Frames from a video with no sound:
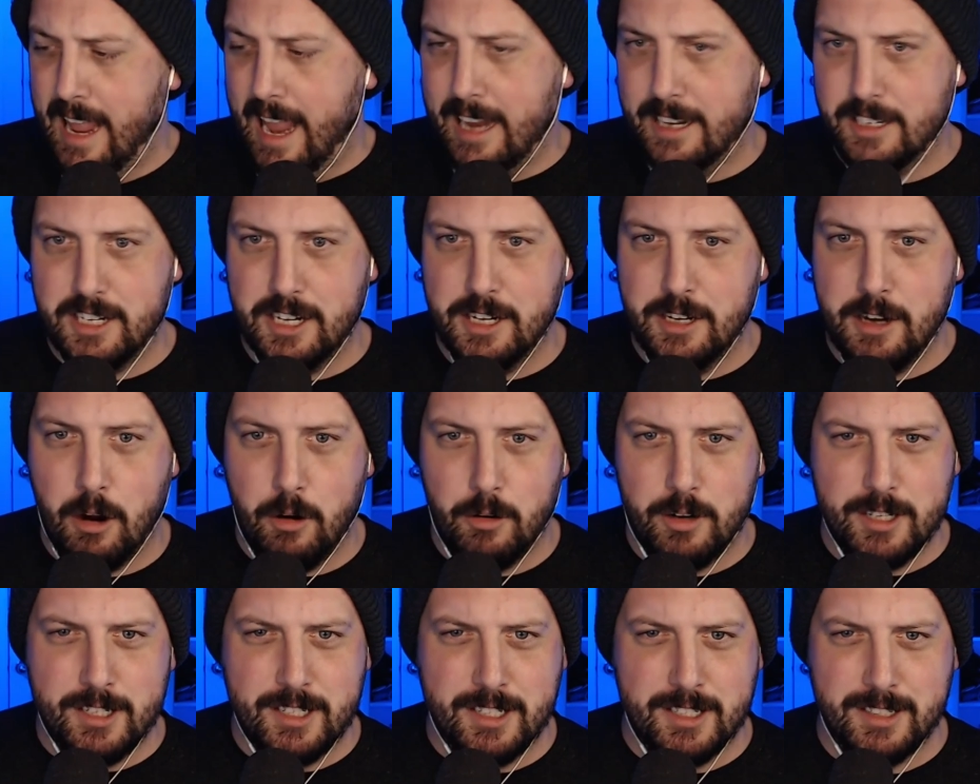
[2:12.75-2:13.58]
And she
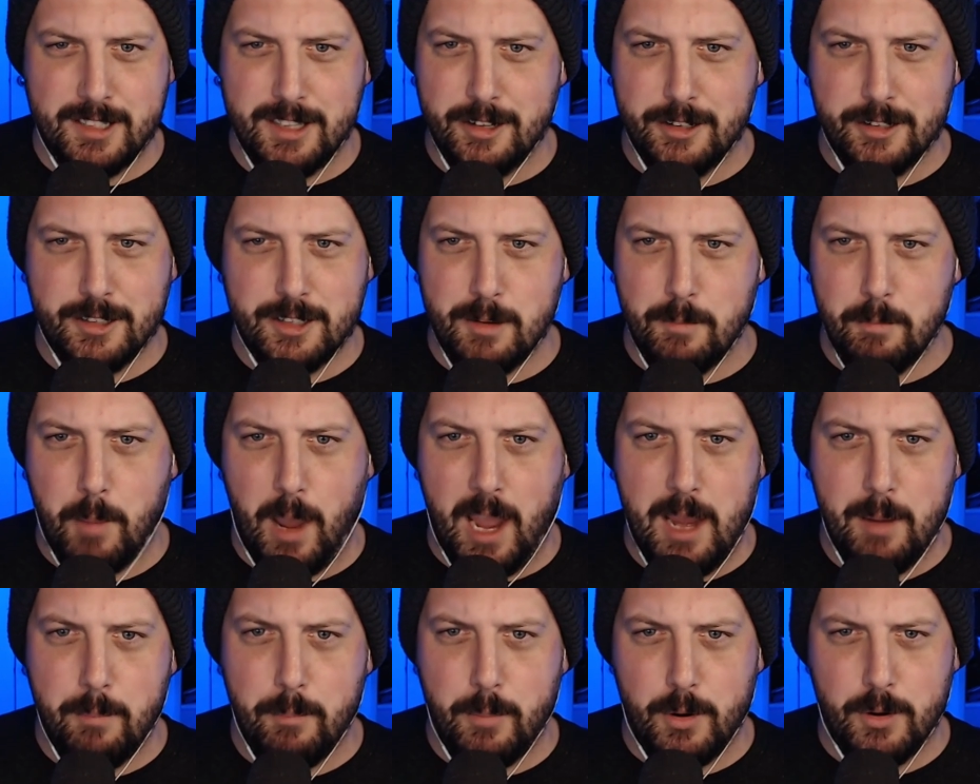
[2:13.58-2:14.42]
notices there's some
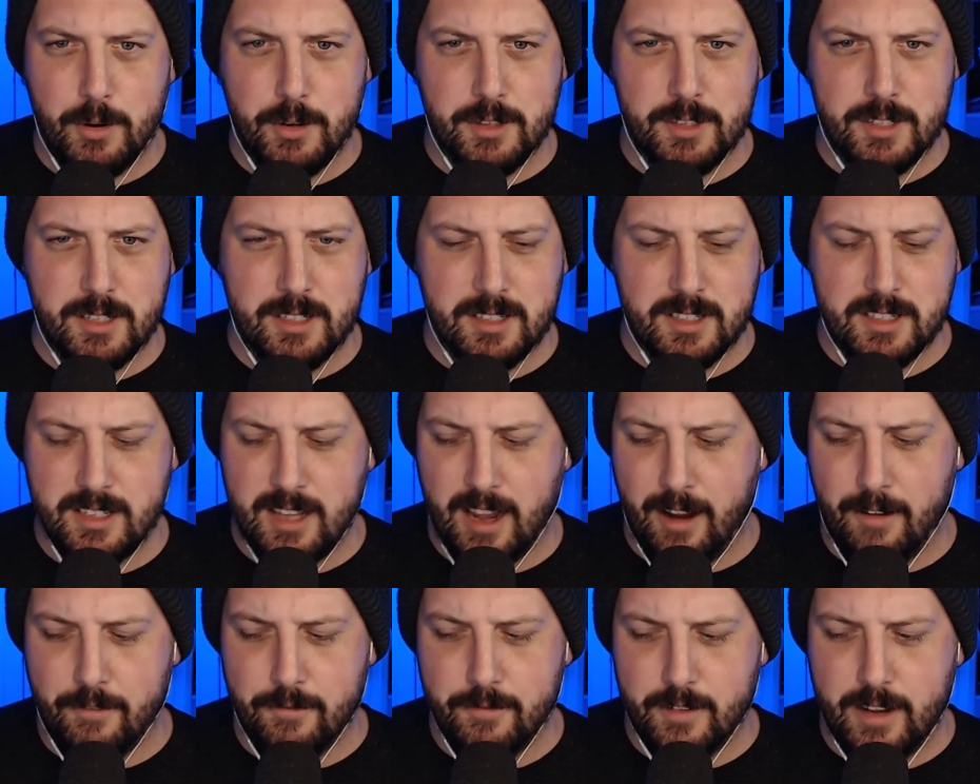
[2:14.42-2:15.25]
papers and
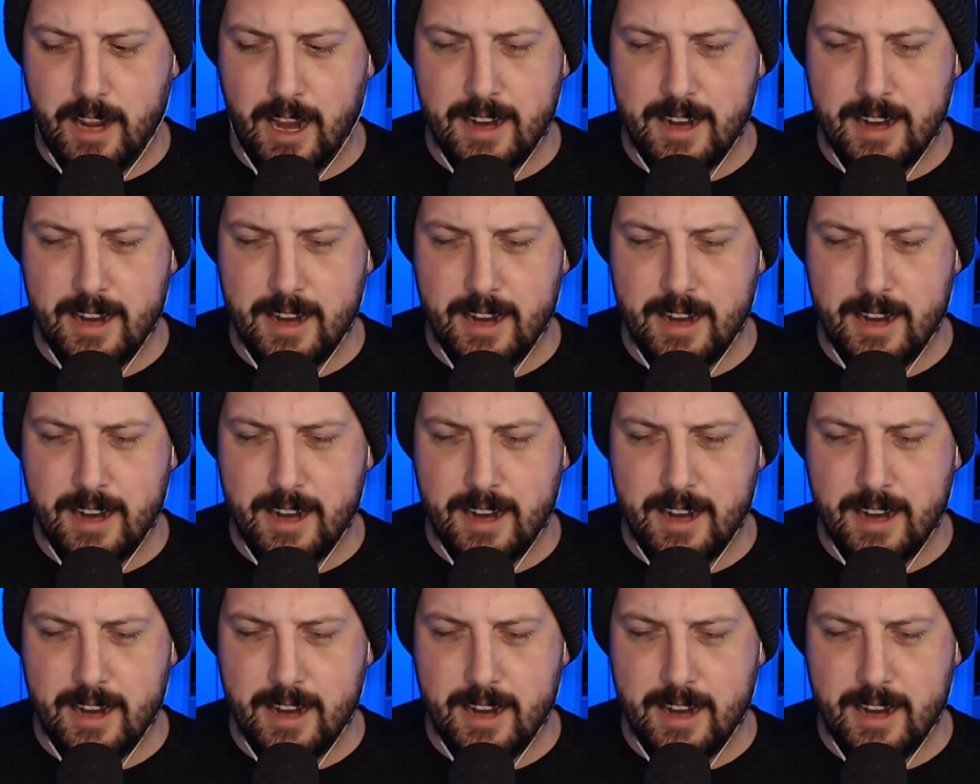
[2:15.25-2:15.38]
stuff